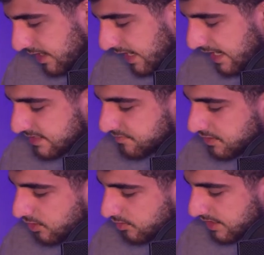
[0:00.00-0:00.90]
And we
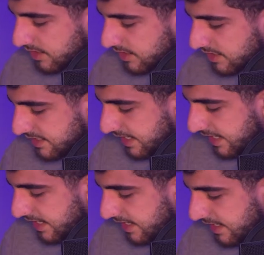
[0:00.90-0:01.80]
know that in
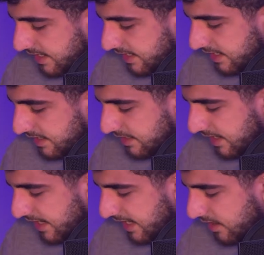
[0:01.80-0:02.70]

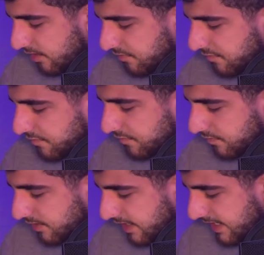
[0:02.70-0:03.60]
a of
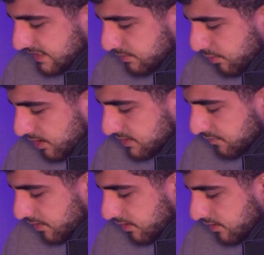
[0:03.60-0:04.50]
x plus
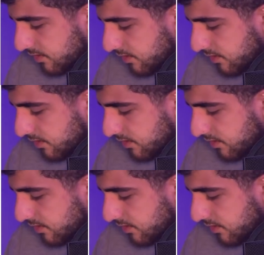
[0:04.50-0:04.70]
1,